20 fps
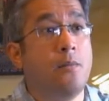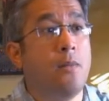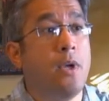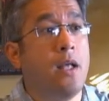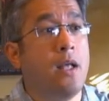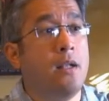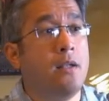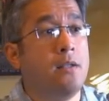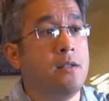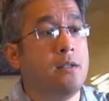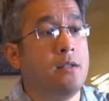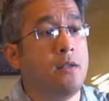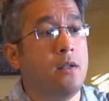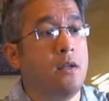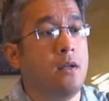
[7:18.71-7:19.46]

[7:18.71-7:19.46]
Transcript: a balanced